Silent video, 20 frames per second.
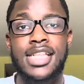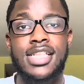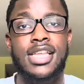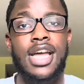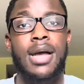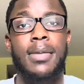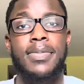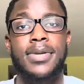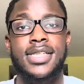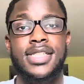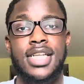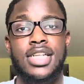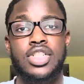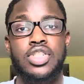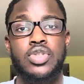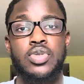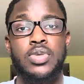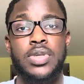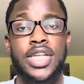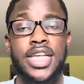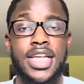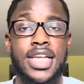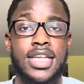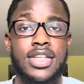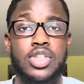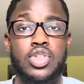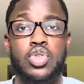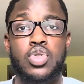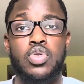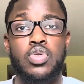topics that you
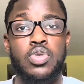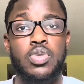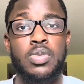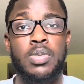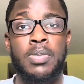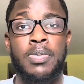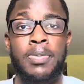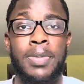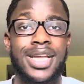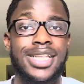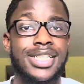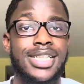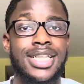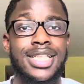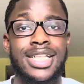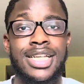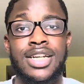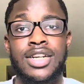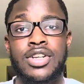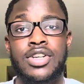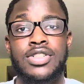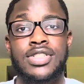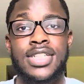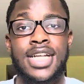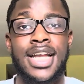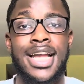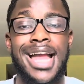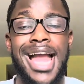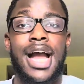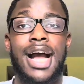need to basically
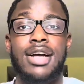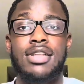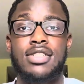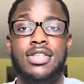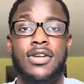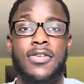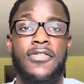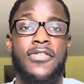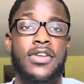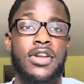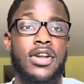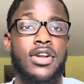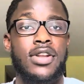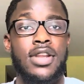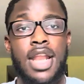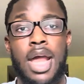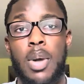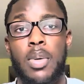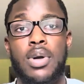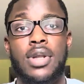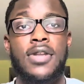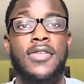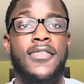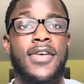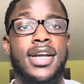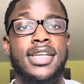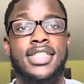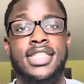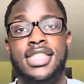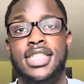understand how to configure network
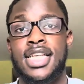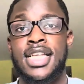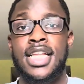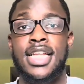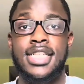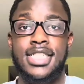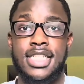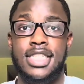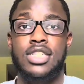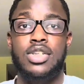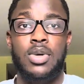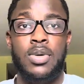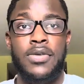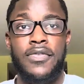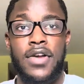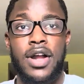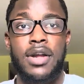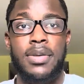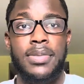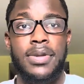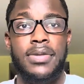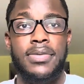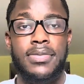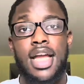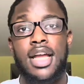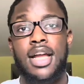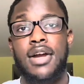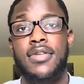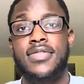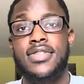devices in a Cisco environment. It
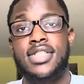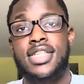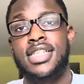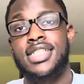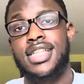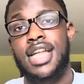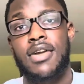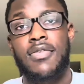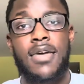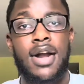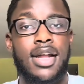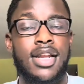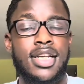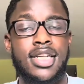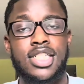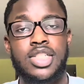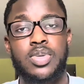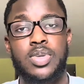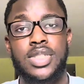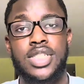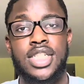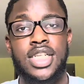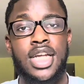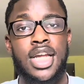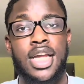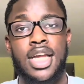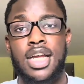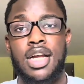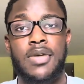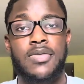covers things like routing and switching,
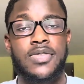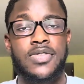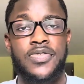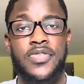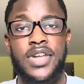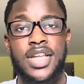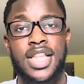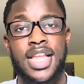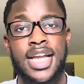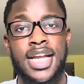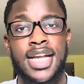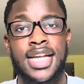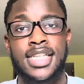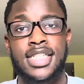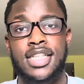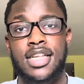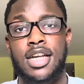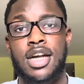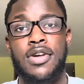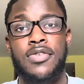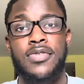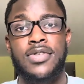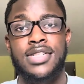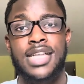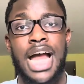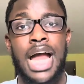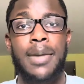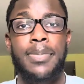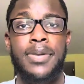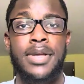it covers VLANs, it covers
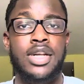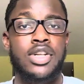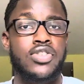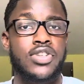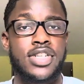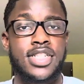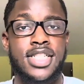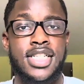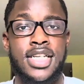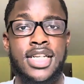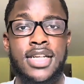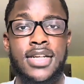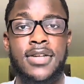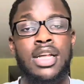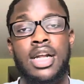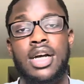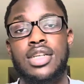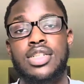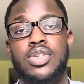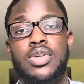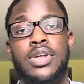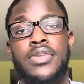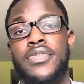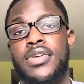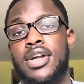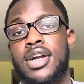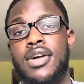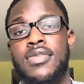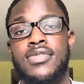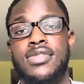IP addressing, it also even
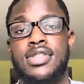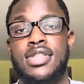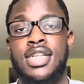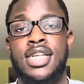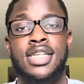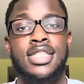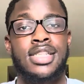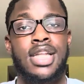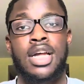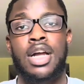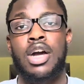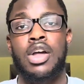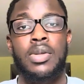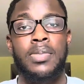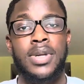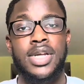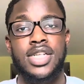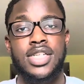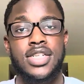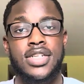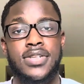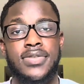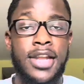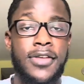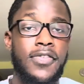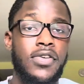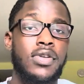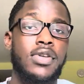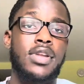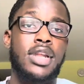covers things like automation. In the
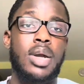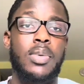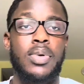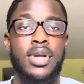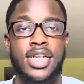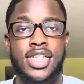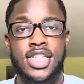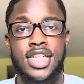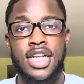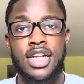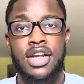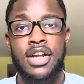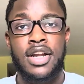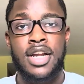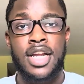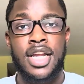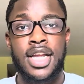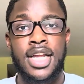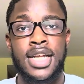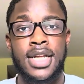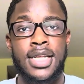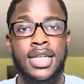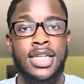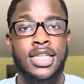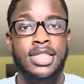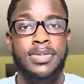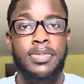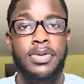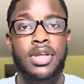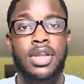field of network engineering, it is
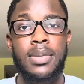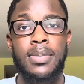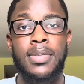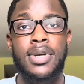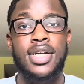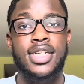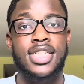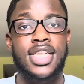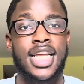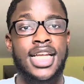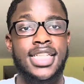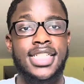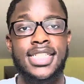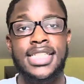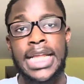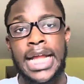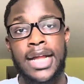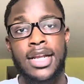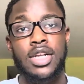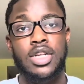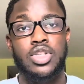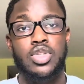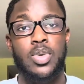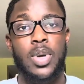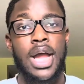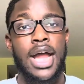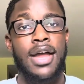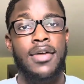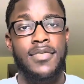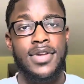pretty much a standard to
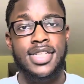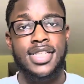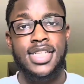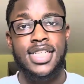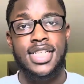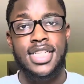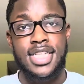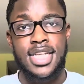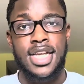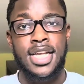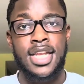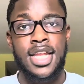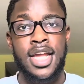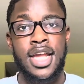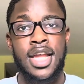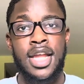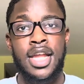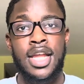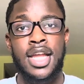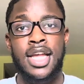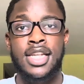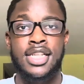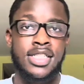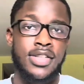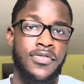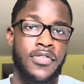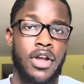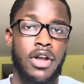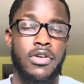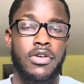have a CCNA. It is a
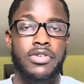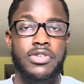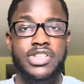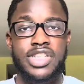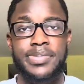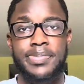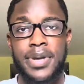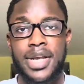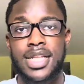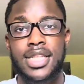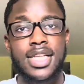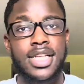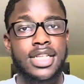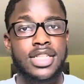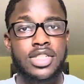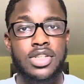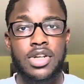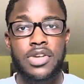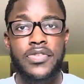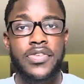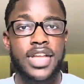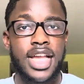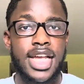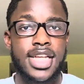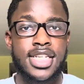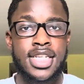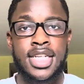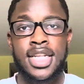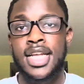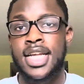very respected
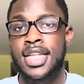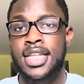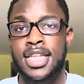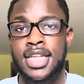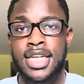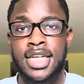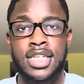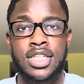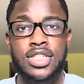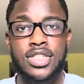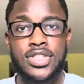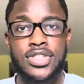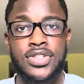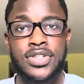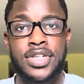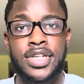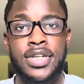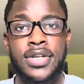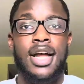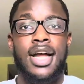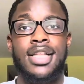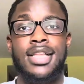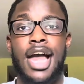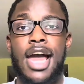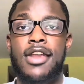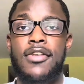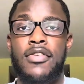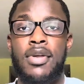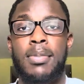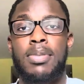certification in the industry. A lot
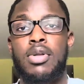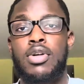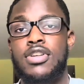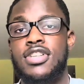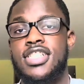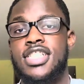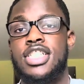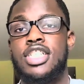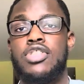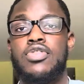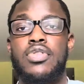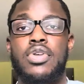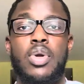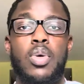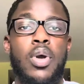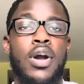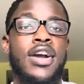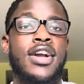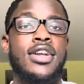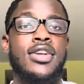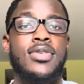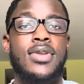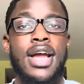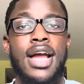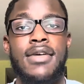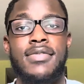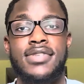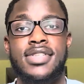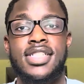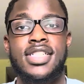of employers still require you to
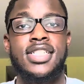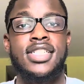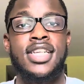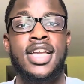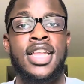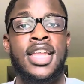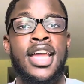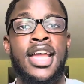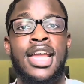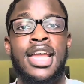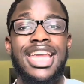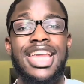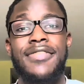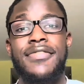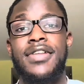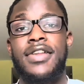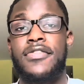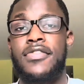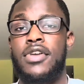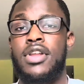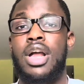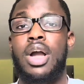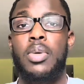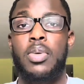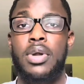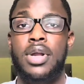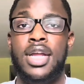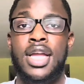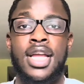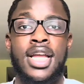have a CCNA even if you're not
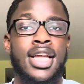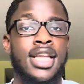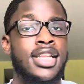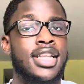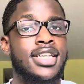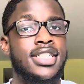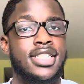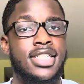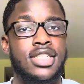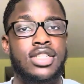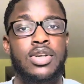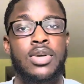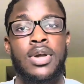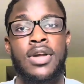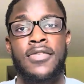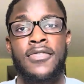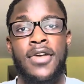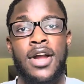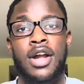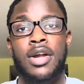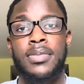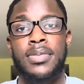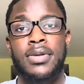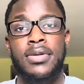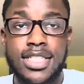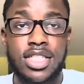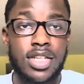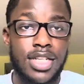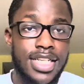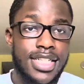working in a Cisco environment.
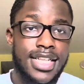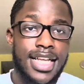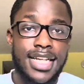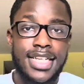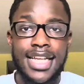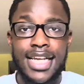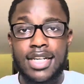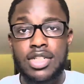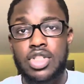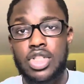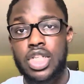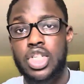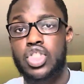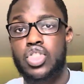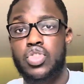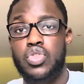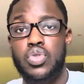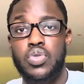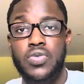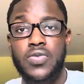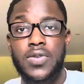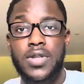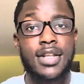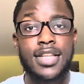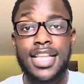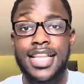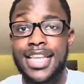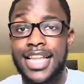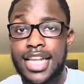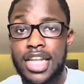So let's get down to the truth,
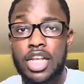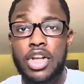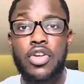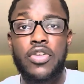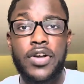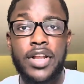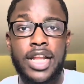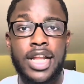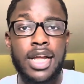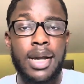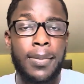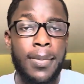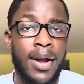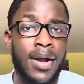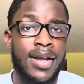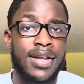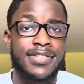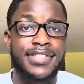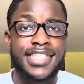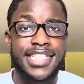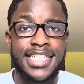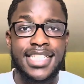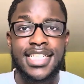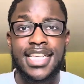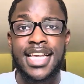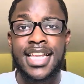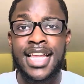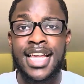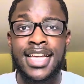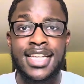the nitty gritty about if
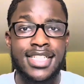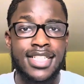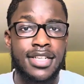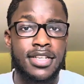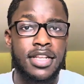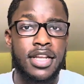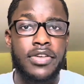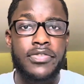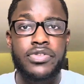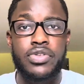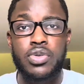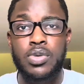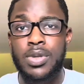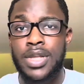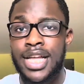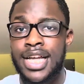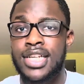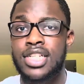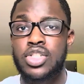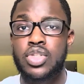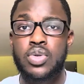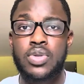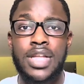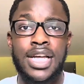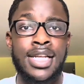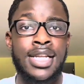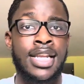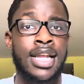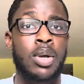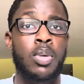CCNA is enough to land you
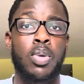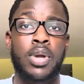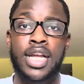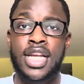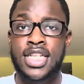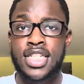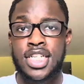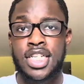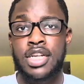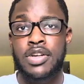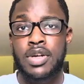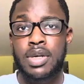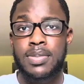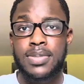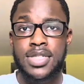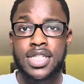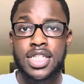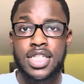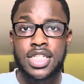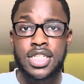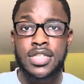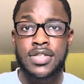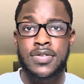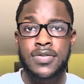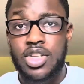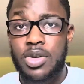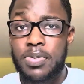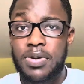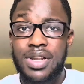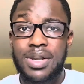that network engineering position.
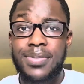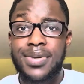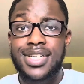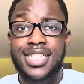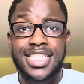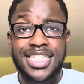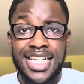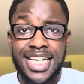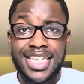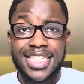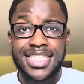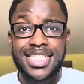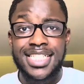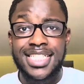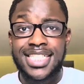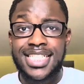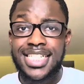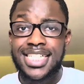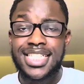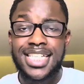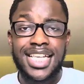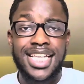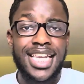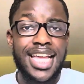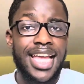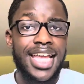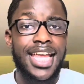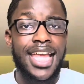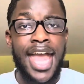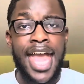So pretty much yes, the
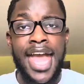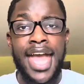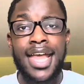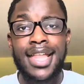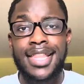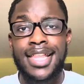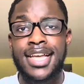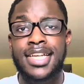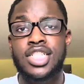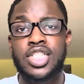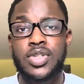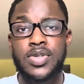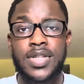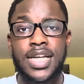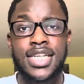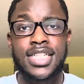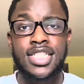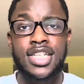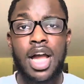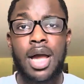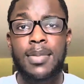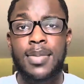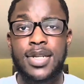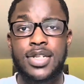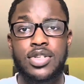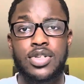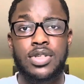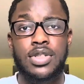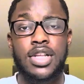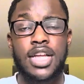CCNA can land you that job that
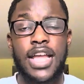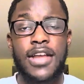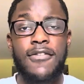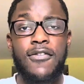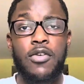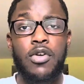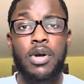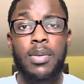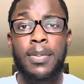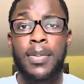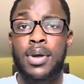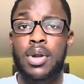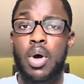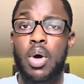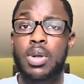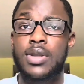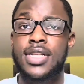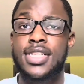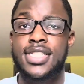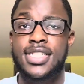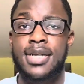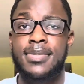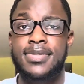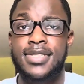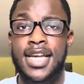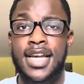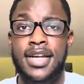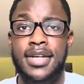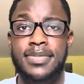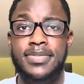you're looking for, but only
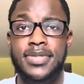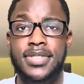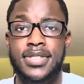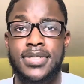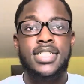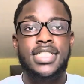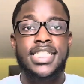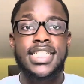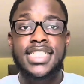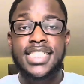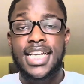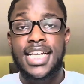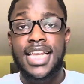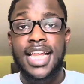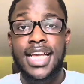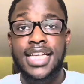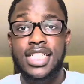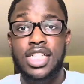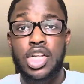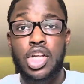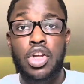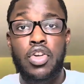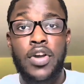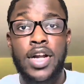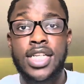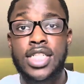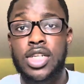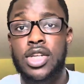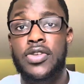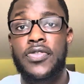sometimes. CCNA is a great
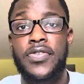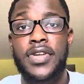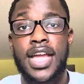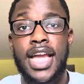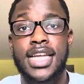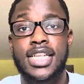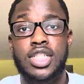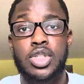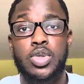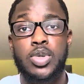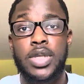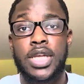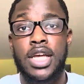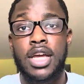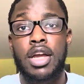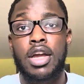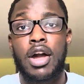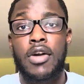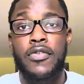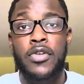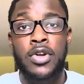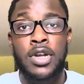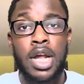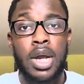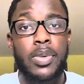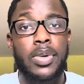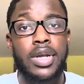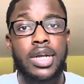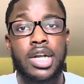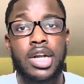certification to kick off your
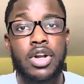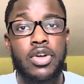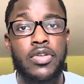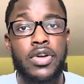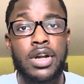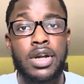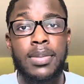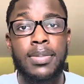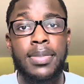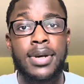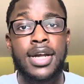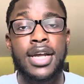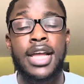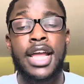networking career, but